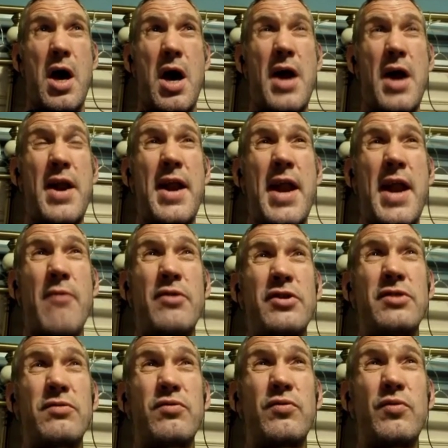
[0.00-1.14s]
And then there
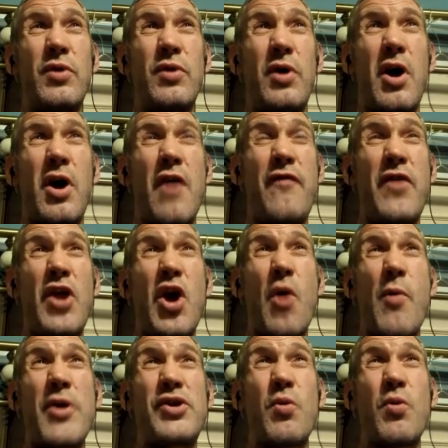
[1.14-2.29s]
was, I think I
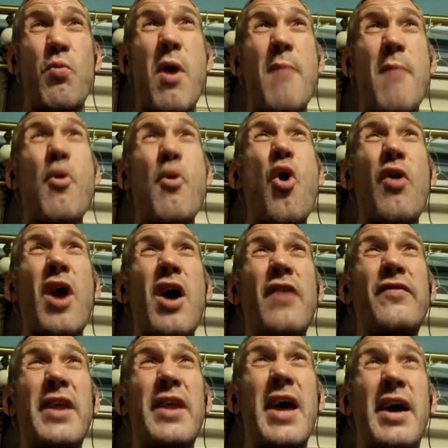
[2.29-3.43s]
went to one more
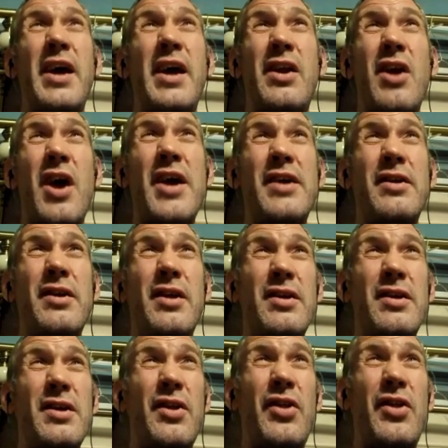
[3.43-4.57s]
after that in like
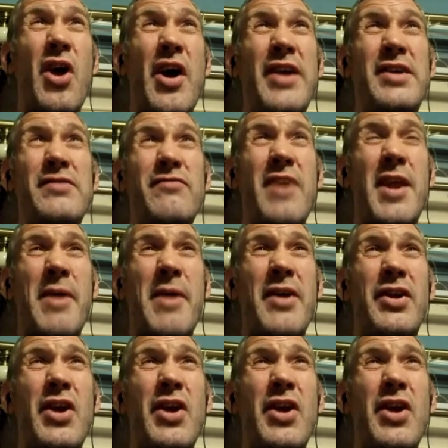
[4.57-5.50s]
round about the